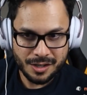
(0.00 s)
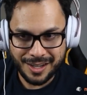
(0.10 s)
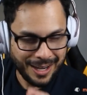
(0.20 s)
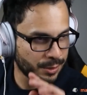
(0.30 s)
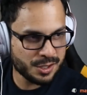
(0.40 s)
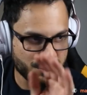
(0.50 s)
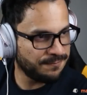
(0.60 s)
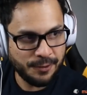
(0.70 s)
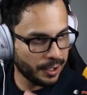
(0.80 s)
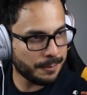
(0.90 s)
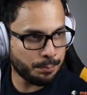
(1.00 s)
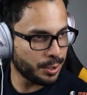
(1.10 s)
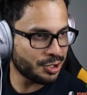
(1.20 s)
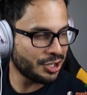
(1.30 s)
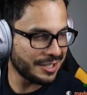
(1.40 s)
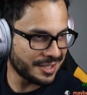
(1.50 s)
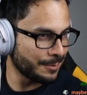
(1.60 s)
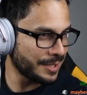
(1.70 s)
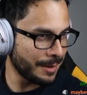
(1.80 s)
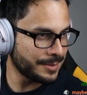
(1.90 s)
And I would just fucking push in.
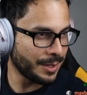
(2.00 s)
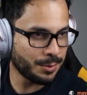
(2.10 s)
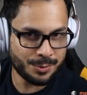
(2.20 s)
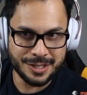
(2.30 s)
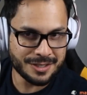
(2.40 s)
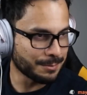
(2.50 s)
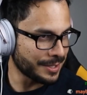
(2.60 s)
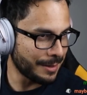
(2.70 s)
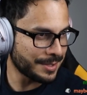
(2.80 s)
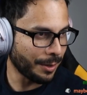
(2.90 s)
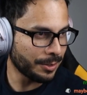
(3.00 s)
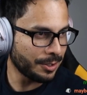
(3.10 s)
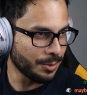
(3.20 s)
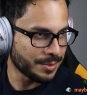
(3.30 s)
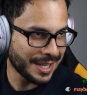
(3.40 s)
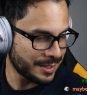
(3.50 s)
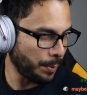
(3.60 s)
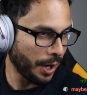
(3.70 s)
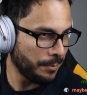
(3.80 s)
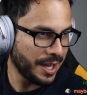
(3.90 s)
Sometimes I would win, sometimes I would lose. That's
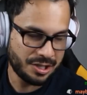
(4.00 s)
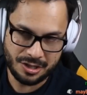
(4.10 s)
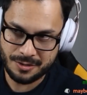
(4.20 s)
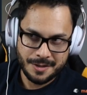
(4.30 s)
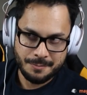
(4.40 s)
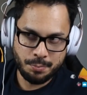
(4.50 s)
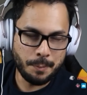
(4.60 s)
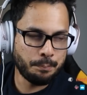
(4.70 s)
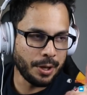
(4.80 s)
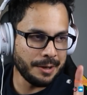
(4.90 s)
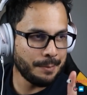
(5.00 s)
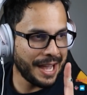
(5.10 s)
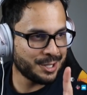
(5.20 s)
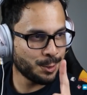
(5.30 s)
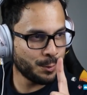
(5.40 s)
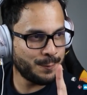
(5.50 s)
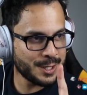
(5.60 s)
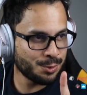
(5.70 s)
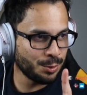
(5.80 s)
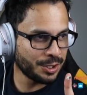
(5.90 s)
button mashing. But button mashing with
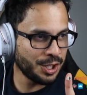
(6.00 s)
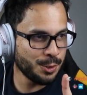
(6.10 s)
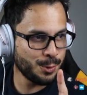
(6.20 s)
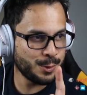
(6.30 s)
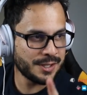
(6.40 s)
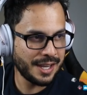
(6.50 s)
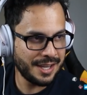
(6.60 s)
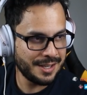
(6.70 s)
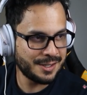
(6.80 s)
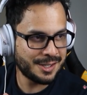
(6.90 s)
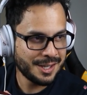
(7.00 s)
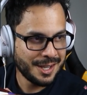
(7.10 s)
visual cues is,